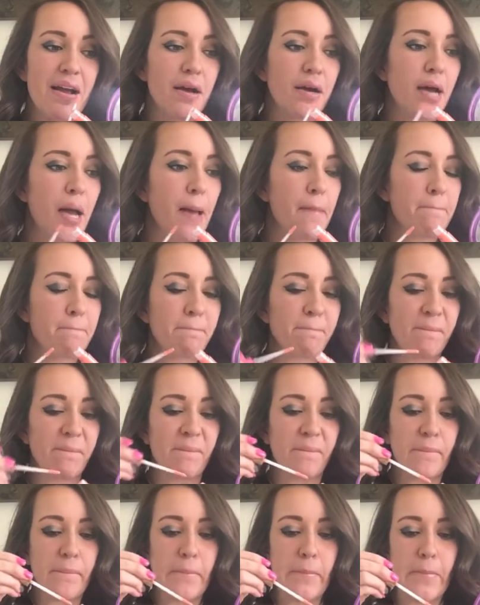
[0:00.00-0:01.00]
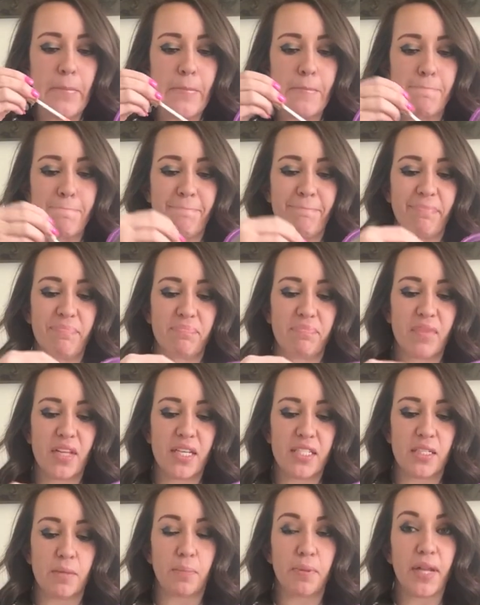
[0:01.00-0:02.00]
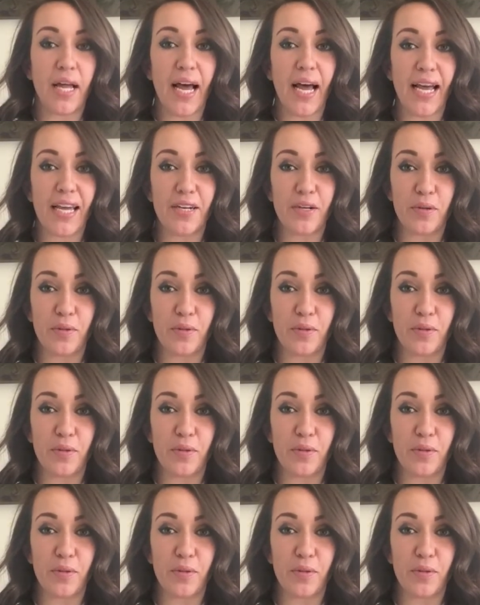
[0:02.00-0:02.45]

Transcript: Okay. It's applied